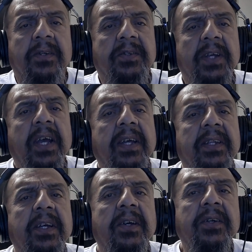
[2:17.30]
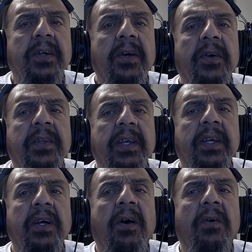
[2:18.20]
Savior, you're the
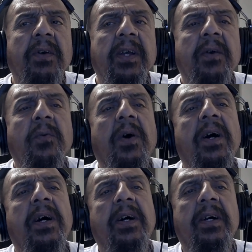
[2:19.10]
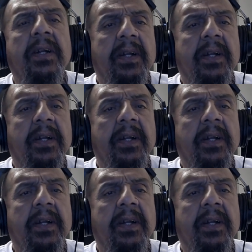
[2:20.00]
only one